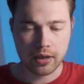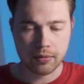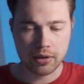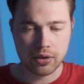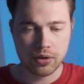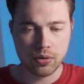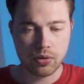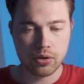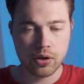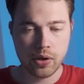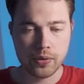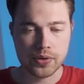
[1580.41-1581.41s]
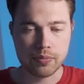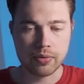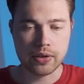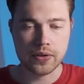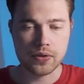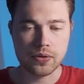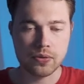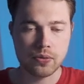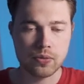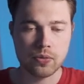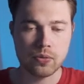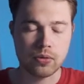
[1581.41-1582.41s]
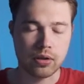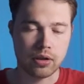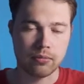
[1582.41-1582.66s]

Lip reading: in your notes, please do